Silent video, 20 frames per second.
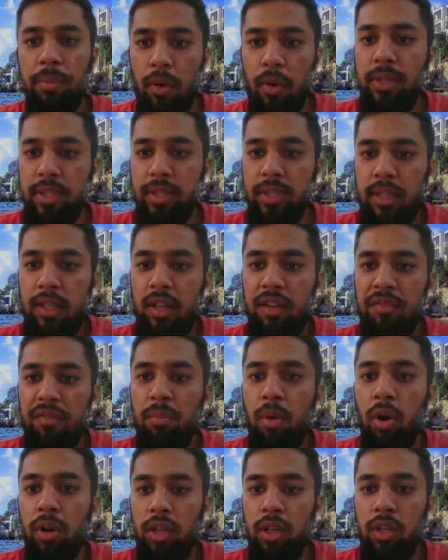be the
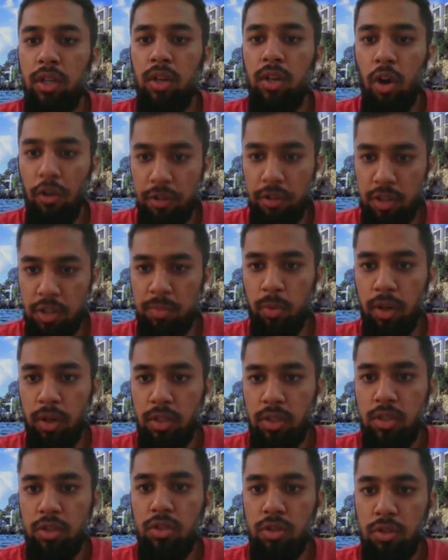representative body of
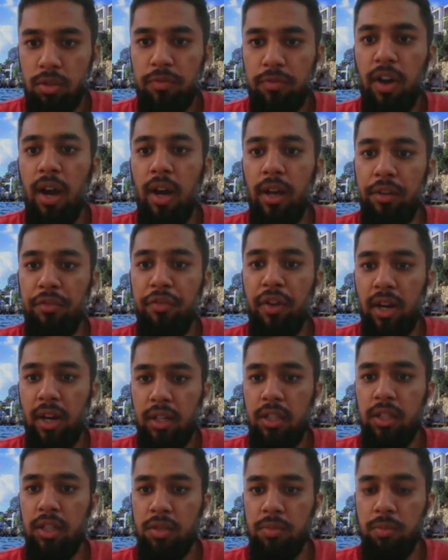the
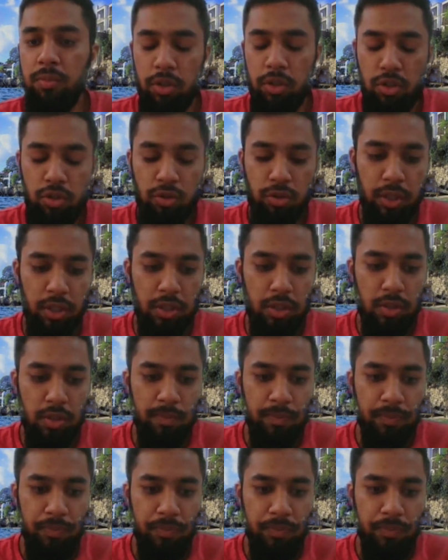Faculty of Sports students.